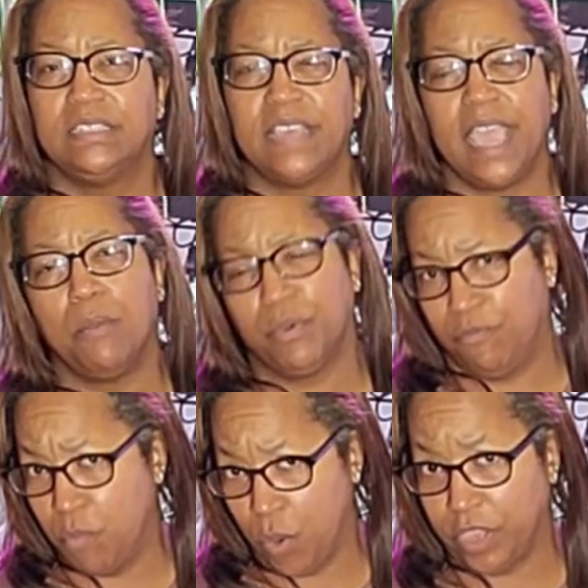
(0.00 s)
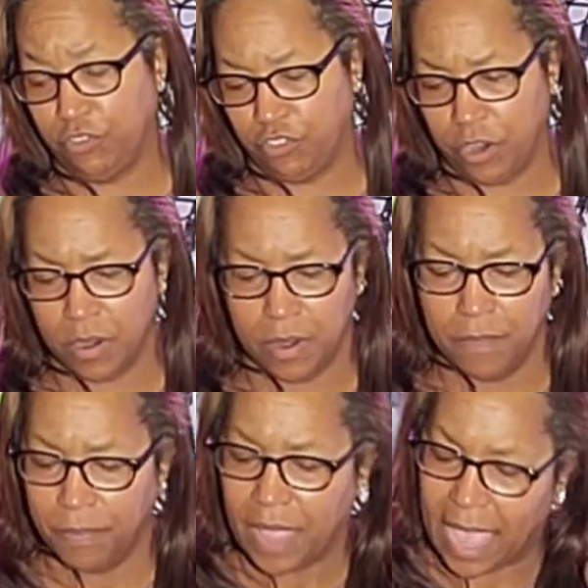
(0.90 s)
to help with moisture
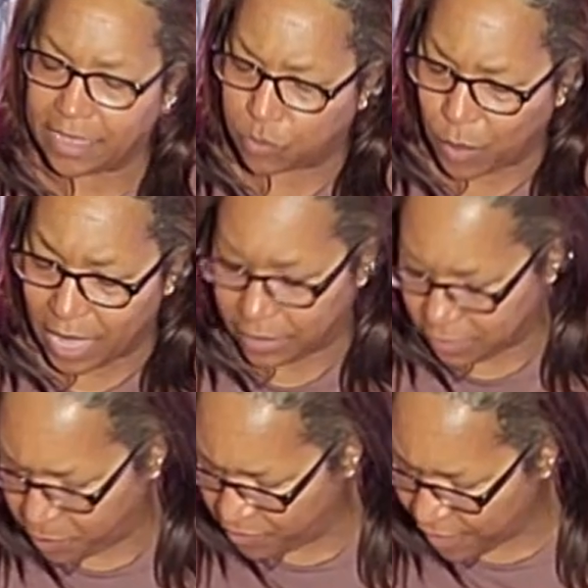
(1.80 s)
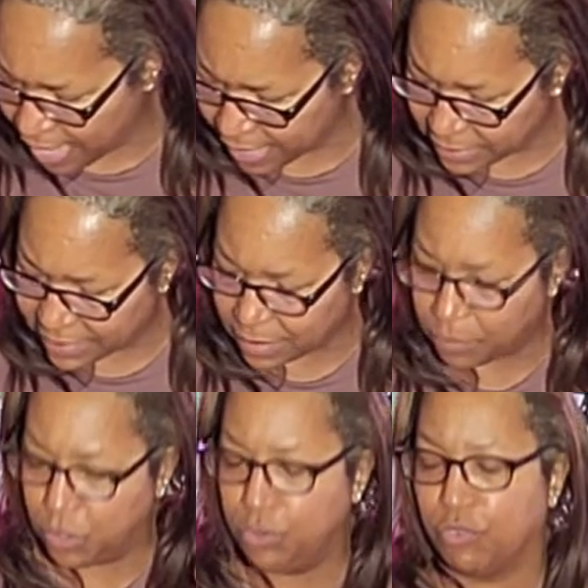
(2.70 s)
as well as providing
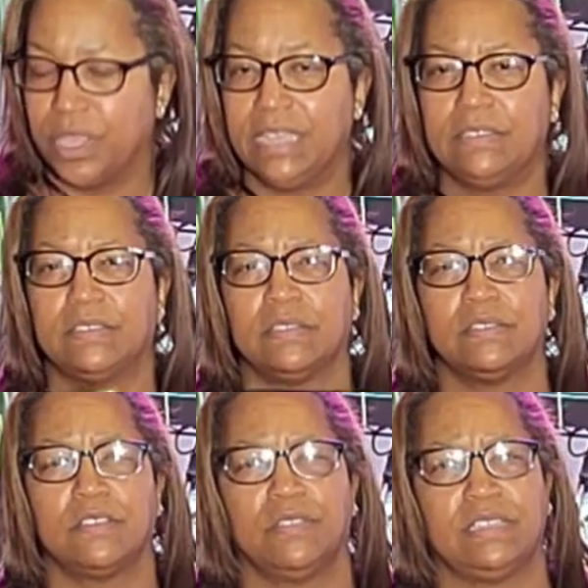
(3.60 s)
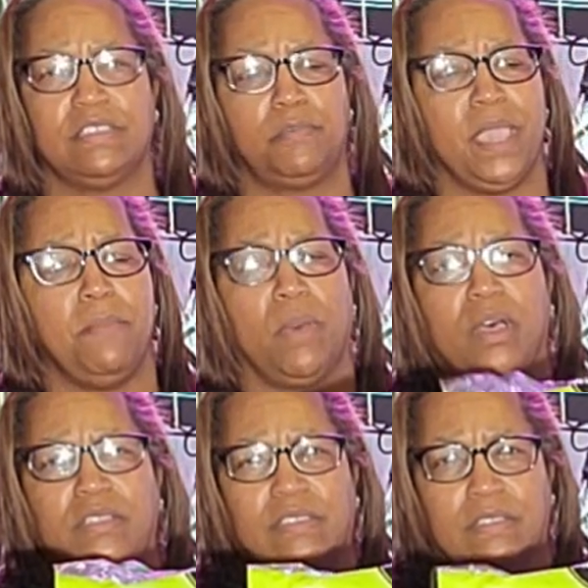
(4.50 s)
some nutrients. So this is peat
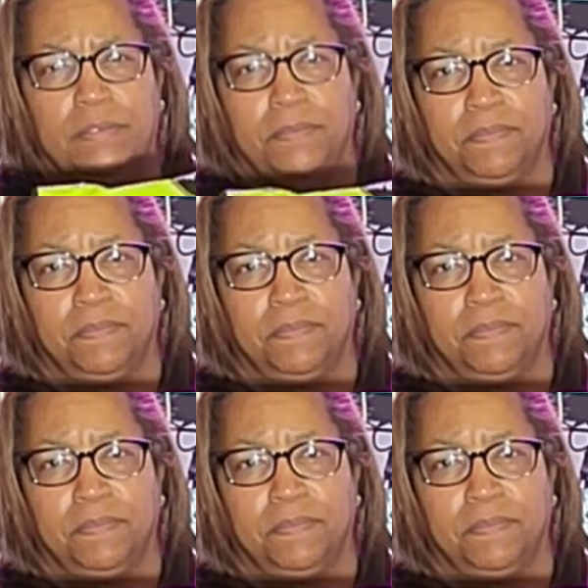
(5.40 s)
moss.